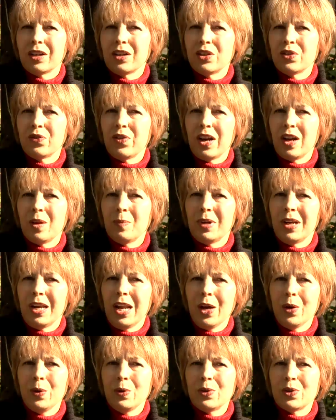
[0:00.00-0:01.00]
can develop
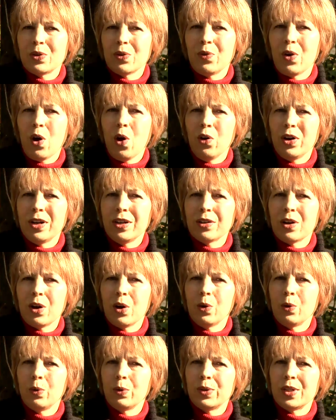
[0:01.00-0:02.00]
loads of horrid
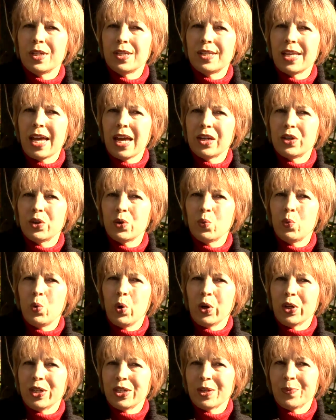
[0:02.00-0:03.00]
old dead
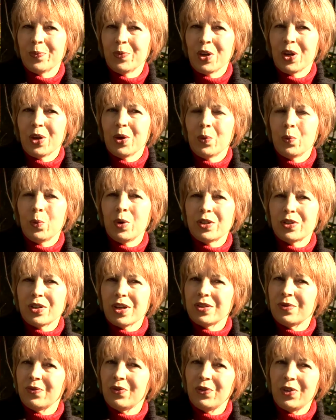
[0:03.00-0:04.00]
wood which
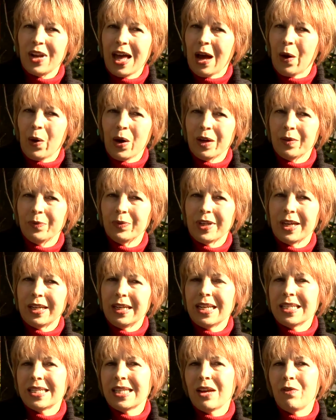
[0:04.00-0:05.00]
doesn't flower
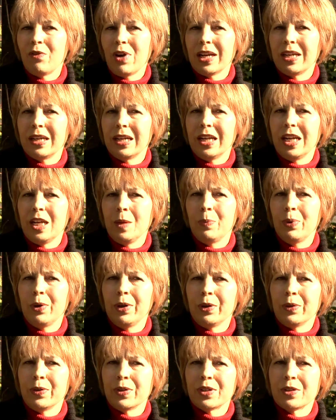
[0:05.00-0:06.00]
unless they're regularly
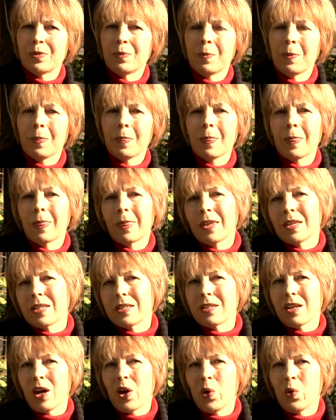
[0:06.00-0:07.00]
pruned.
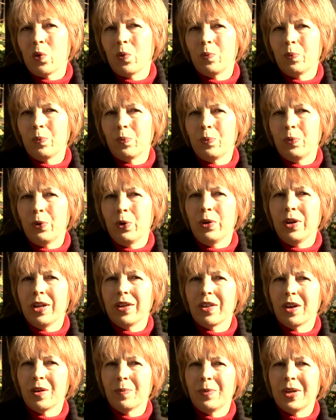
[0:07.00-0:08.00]
So
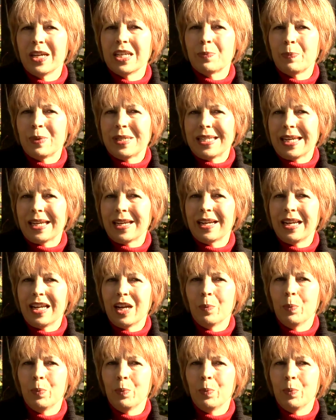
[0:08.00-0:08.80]
pruning them is particularly